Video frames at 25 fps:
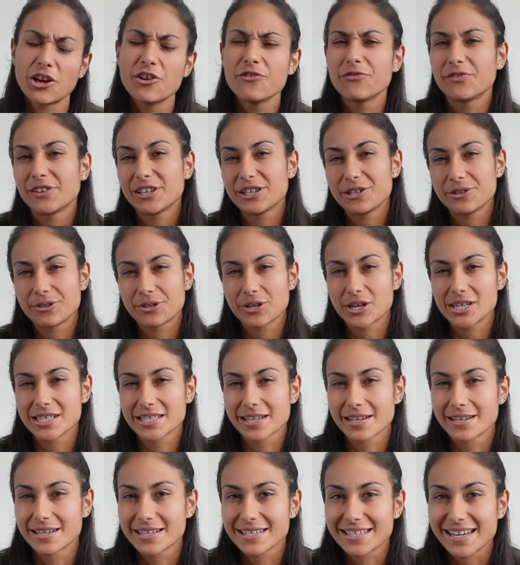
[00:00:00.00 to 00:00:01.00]
Hopefully you guys
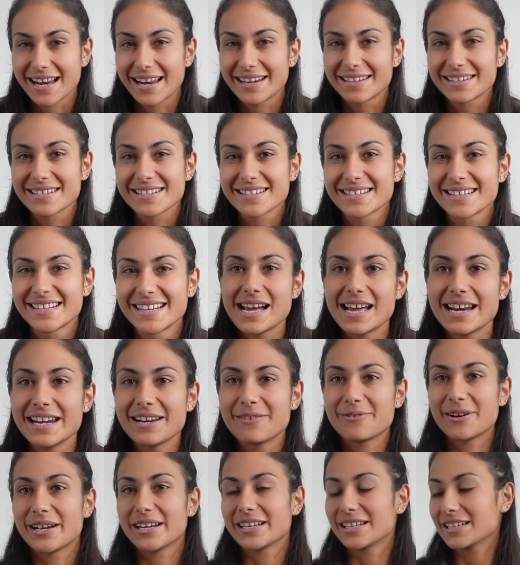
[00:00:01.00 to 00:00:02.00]
understand.
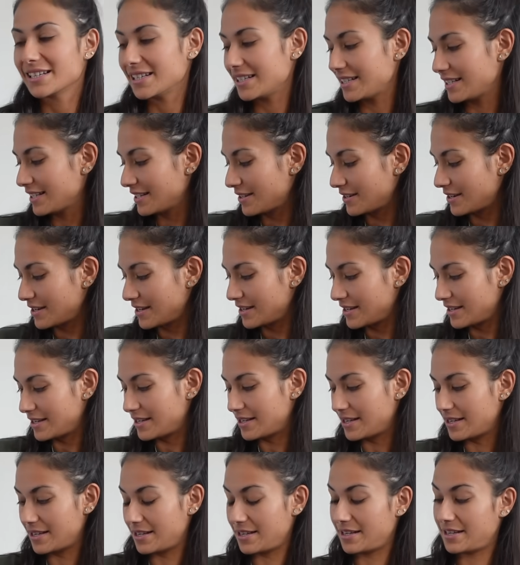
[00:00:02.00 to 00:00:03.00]
Anyway,
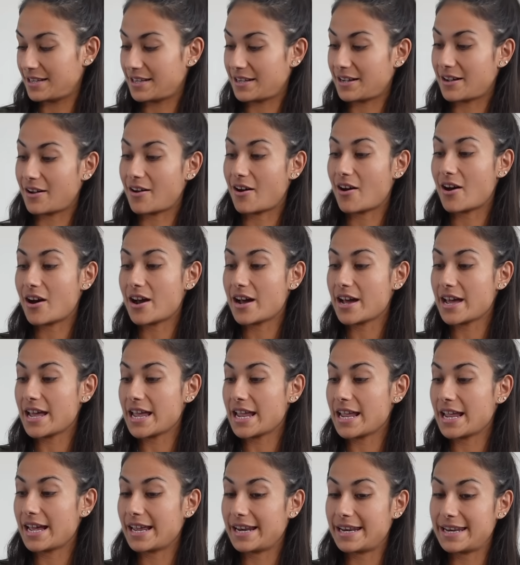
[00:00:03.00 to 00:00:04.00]

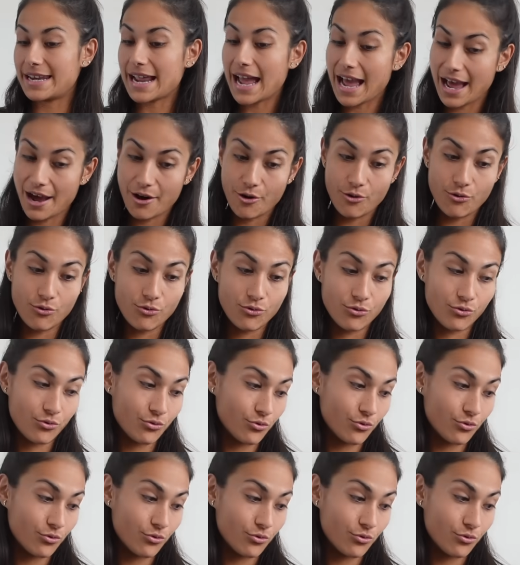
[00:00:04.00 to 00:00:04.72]
I now